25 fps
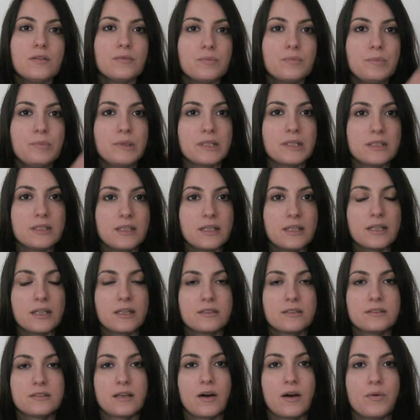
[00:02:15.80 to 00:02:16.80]

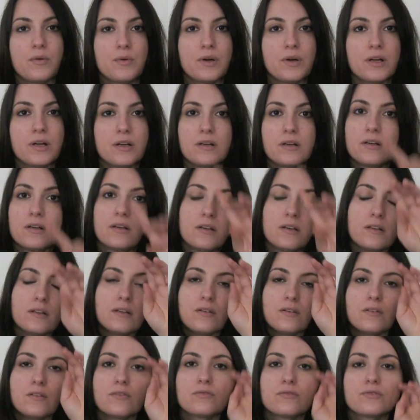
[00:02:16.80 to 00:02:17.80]
building a tower
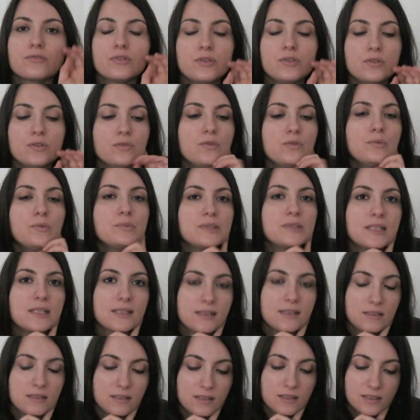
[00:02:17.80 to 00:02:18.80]
of cubes
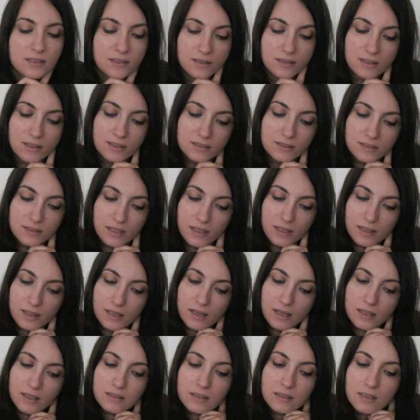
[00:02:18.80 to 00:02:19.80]
and things like
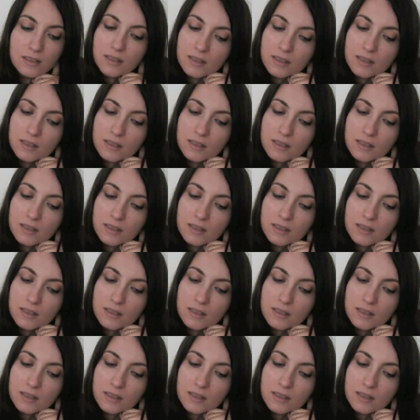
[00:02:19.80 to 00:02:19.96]
that.